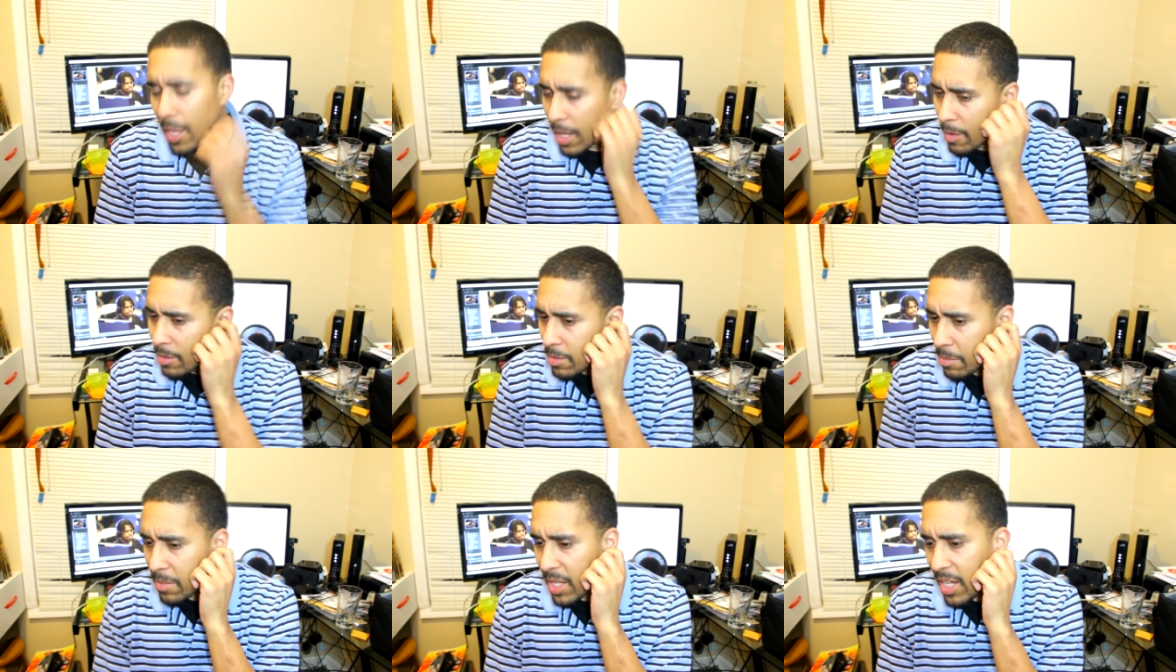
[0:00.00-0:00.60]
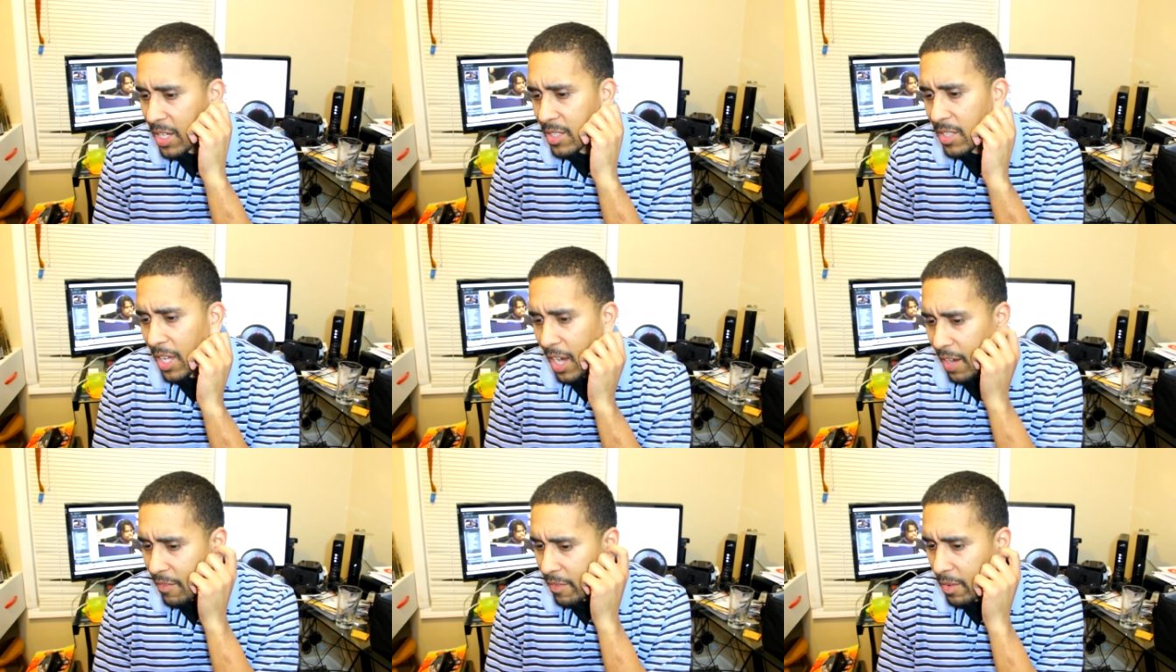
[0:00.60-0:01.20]
There were some things
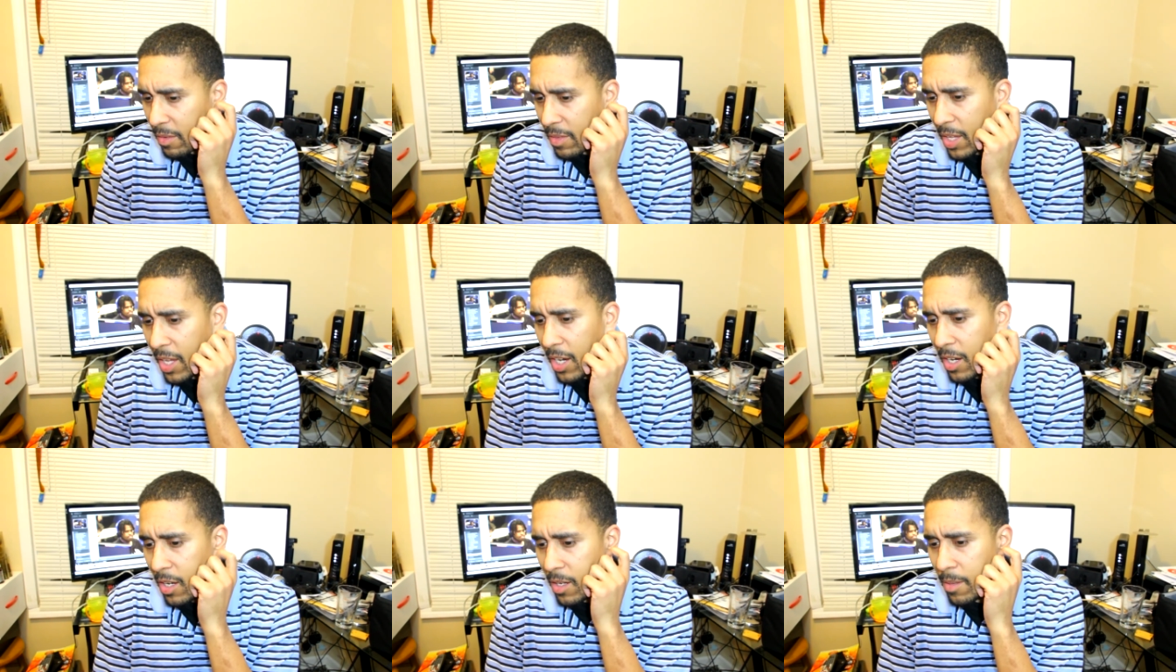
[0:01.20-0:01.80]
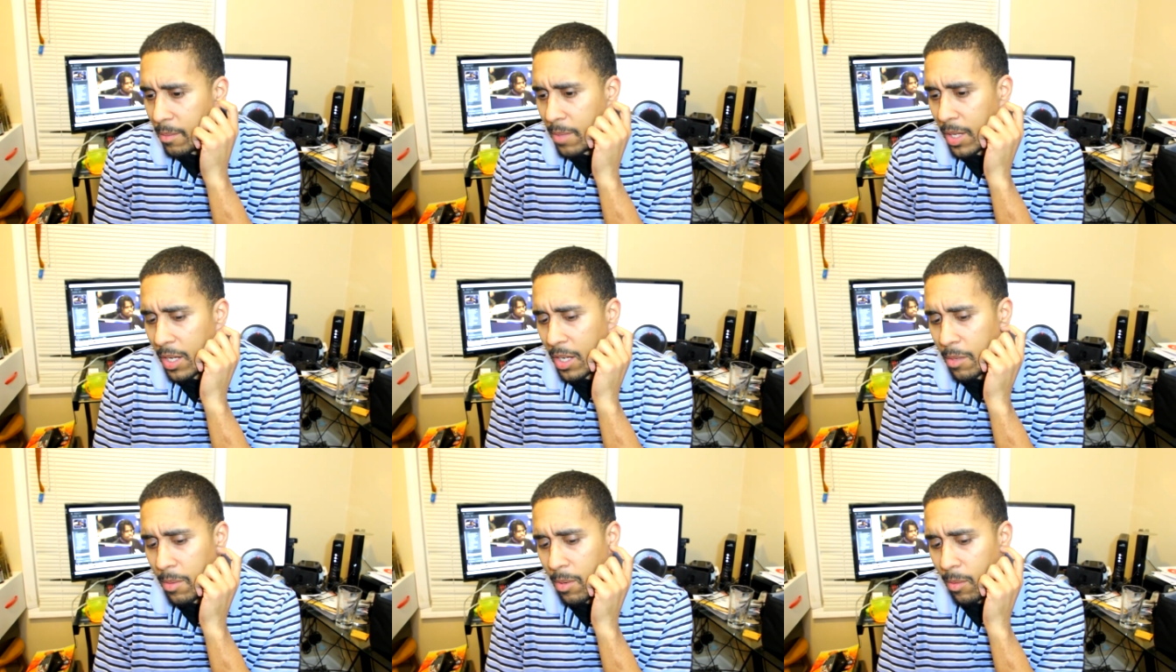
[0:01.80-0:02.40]
that I felt that that
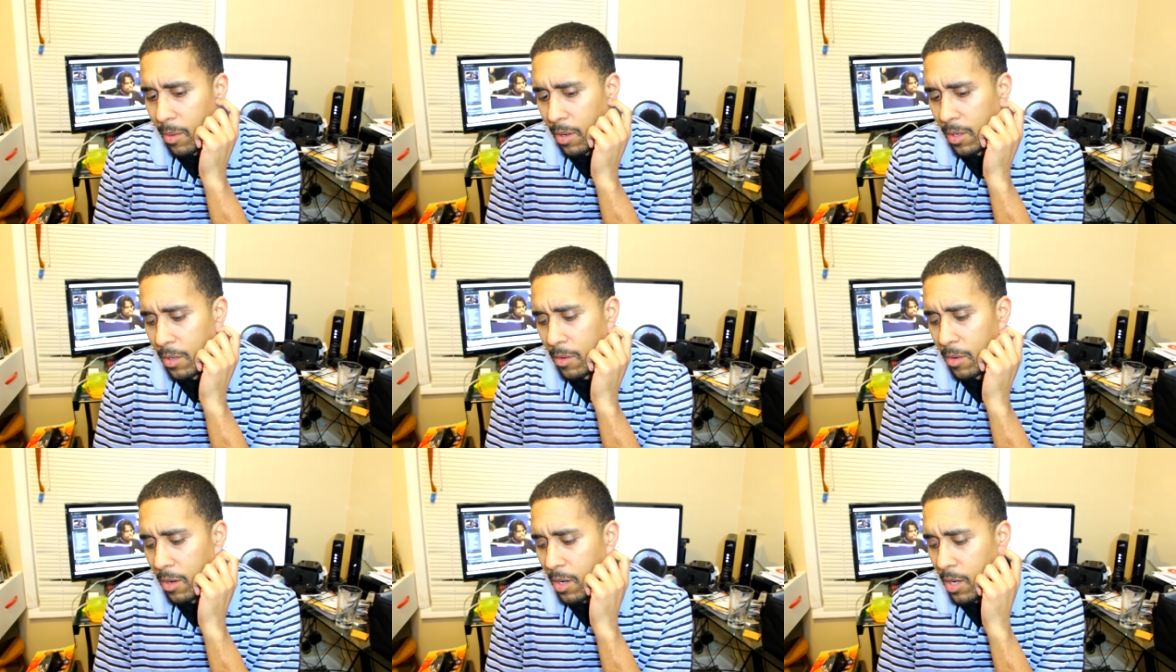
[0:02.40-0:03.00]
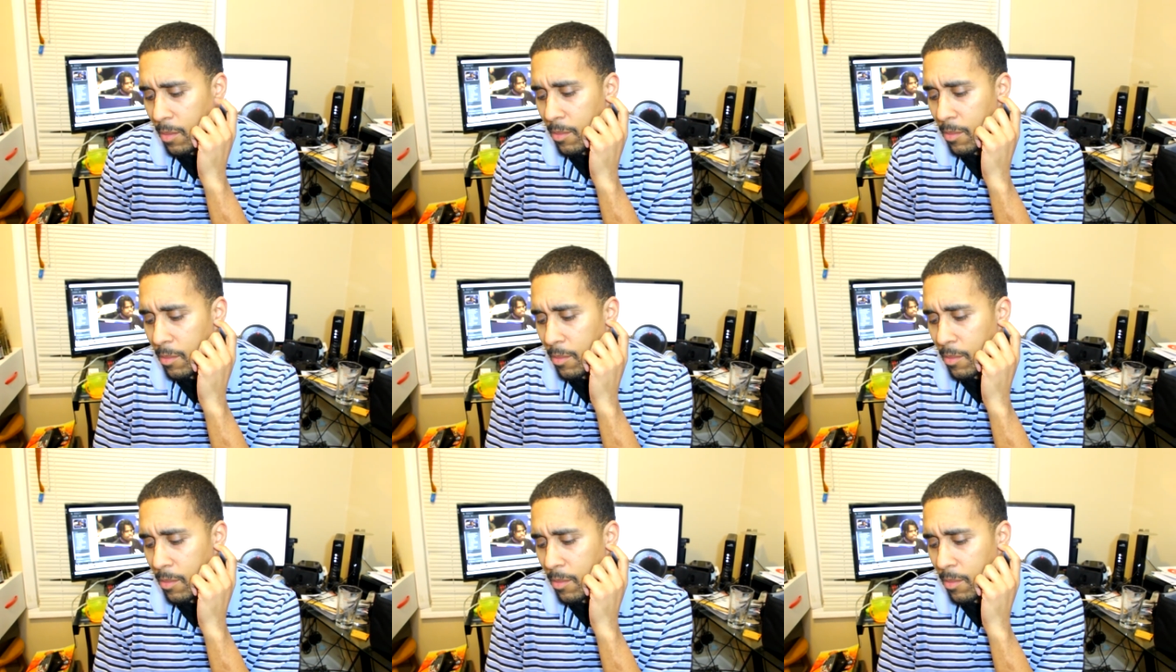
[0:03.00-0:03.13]
could have been worked on.